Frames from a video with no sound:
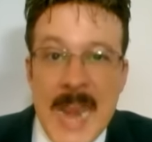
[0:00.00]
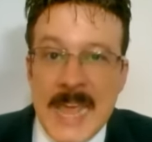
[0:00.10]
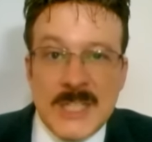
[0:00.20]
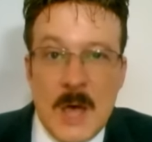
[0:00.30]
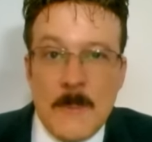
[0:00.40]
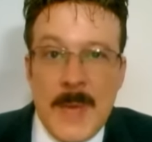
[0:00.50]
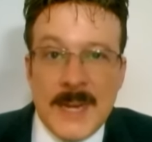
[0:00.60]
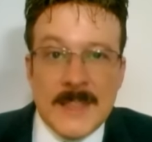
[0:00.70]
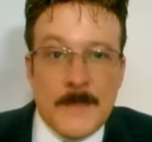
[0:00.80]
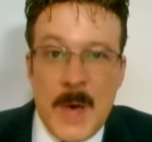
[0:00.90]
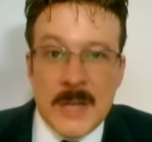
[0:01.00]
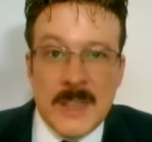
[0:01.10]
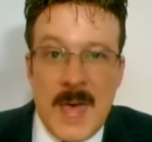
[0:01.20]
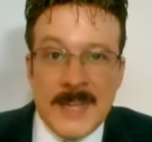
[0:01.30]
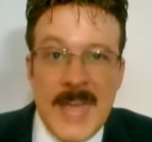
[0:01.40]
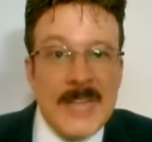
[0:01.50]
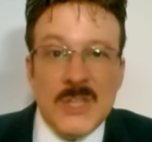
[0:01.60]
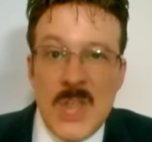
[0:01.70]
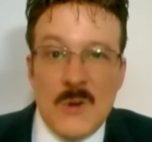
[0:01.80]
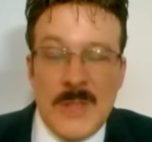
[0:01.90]
NHL betting, the puck line,
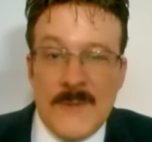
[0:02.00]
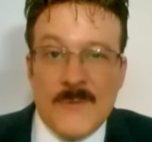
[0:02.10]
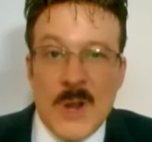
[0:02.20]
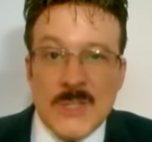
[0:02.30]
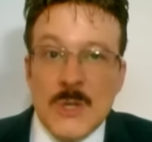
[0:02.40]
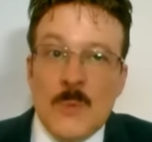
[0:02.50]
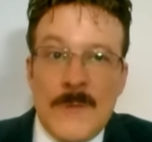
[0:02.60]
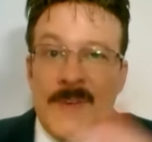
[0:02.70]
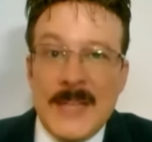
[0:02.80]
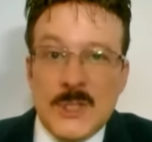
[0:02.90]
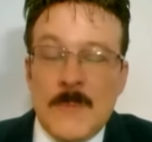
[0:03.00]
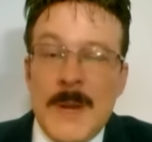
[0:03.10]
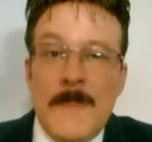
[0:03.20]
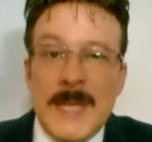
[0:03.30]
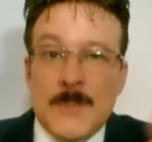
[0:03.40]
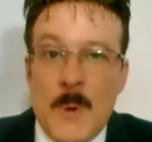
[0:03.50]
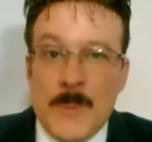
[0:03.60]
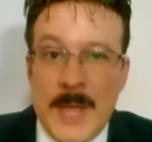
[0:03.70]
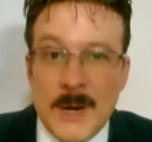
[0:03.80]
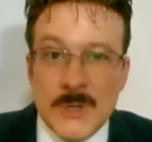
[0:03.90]
it's no different. So we found so many
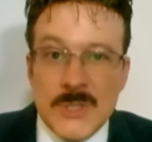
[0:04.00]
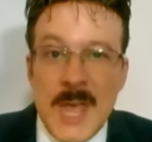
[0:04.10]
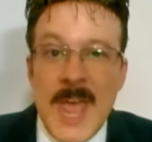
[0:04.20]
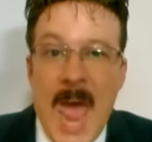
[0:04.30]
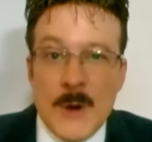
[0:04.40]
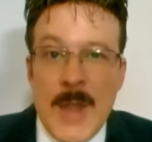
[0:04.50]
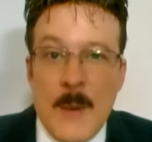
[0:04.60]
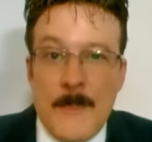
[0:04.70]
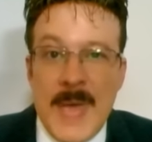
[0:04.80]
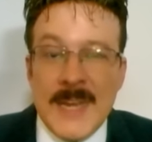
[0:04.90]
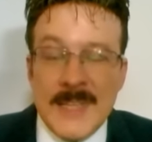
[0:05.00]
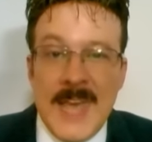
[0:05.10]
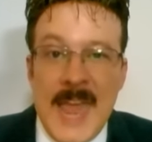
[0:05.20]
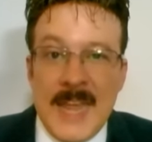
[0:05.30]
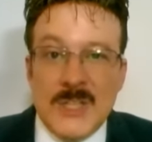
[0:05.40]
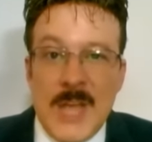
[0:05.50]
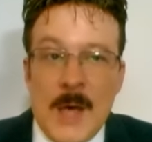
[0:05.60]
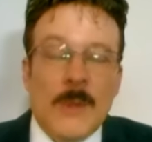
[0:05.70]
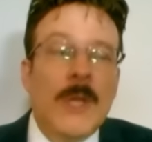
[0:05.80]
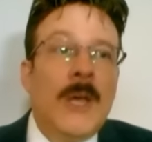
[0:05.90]
baseball players are now betting the
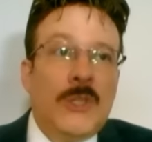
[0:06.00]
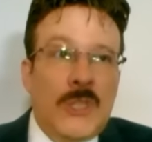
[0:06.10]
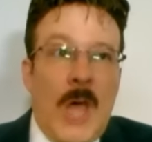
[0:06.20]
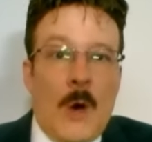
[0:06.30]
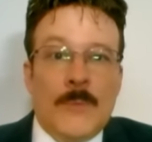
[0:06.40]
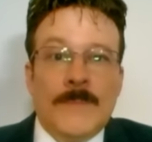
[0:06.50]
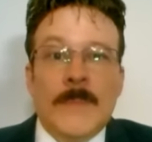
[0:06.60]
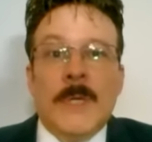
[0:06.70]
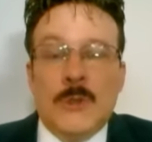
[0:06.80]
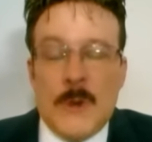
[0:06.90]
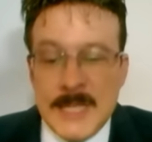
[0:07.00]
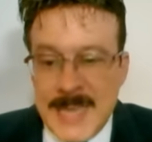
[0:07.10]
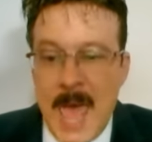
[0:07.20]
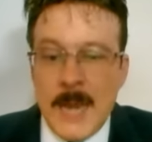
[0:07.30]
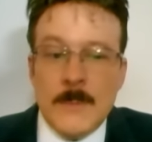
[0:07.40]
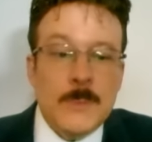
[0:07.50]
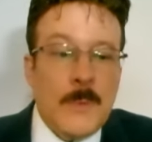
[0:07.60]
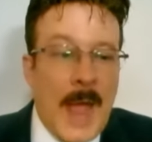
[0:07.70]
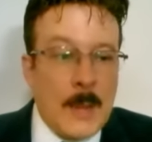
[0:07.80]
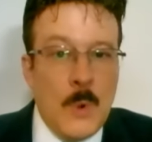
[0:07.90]
NHL. So Trace Adams,
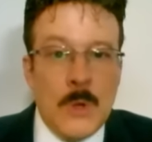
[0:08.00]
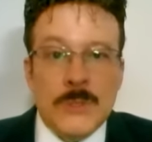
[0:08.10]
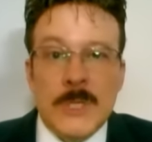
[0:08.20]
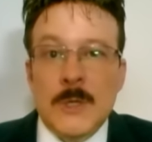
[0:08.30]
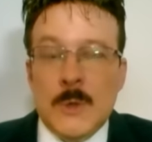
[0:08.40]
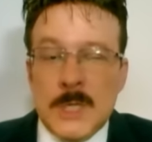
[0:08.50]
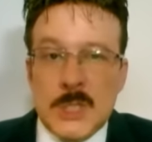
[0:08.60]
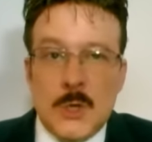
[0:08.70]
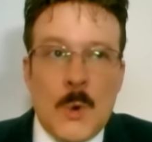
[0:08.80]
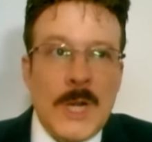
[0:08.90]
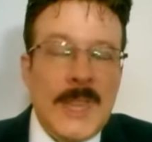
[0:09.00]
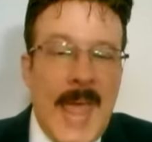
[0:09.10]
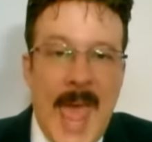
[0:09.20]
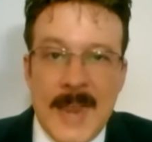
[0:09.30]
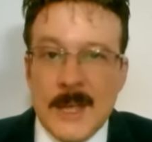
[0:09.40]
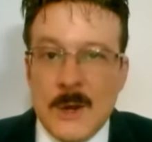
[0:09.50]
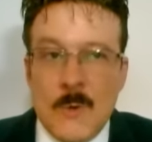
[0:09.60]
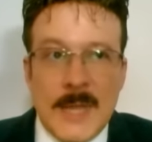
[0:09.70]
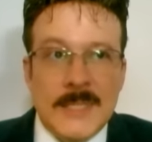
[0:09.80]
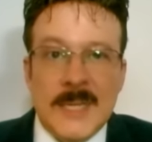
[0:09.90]
Brad Wilton, Chris Jordan, they had a
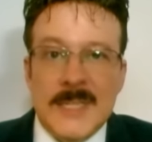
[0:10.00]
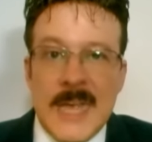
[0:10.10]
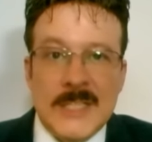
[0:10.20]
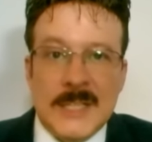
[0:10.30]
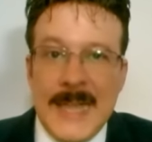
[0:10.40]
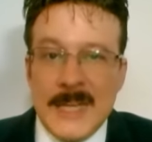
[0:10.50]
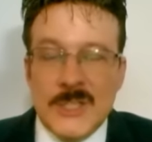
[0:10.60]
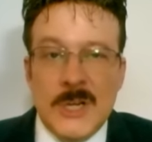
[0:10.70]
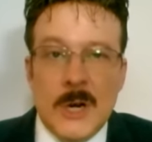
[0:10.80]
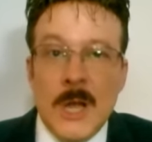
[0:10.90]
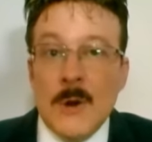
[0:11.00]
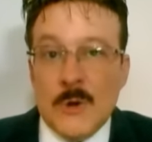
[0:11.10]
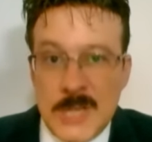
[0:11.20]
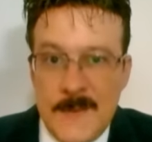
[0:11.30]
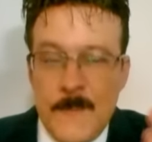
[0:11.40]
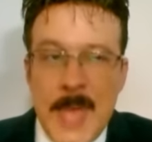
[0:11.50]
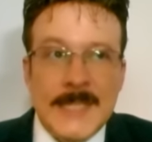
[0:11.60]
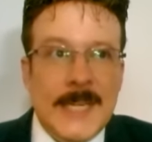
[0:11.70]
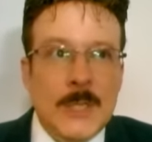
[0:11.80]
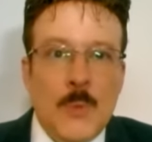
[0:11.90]
great success last year. Jeff
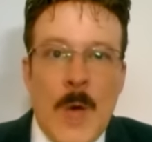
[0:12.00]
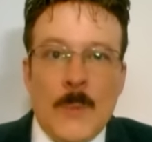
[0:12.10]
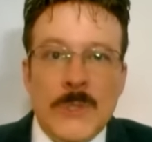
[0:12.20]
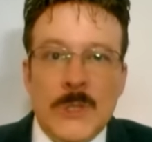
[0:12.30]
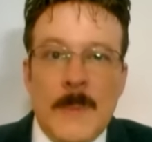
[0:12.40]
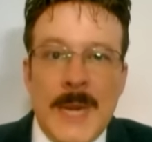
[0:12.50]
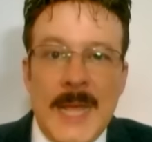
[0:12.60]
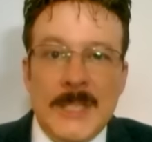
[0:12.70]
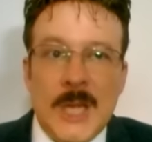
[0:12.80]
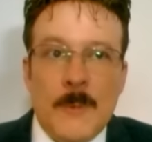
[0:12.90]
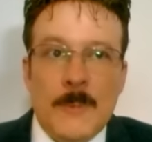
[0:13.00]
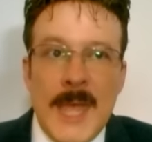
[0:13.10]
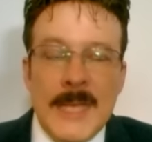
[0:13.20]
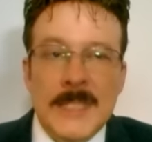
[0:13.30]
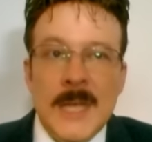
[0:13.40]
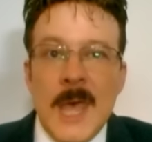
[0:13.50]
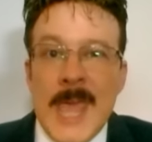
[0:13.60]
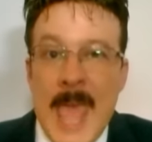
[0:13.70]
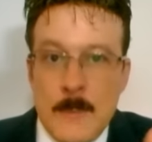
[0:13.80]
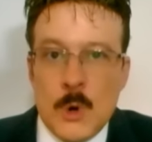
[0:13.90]
Benton as well with so many NHL plays.
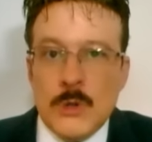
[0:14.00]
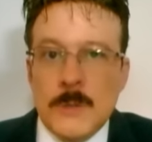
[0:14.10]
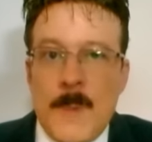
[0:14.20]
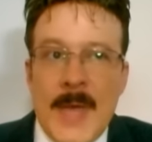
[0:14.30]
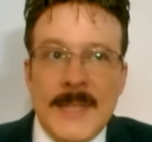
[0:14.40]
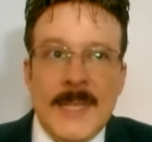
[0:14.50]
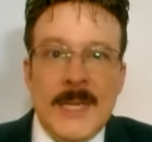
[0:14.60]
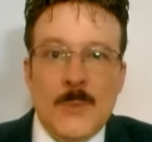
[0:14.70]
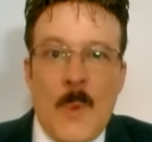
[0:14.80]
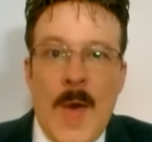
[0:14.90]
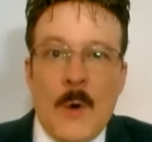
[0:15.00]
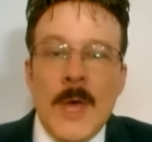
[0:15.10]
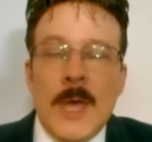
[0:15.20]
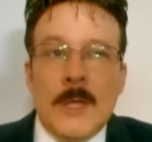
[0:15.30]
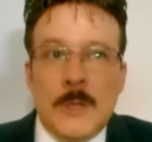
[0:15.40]
Gabriel DuPont did as well.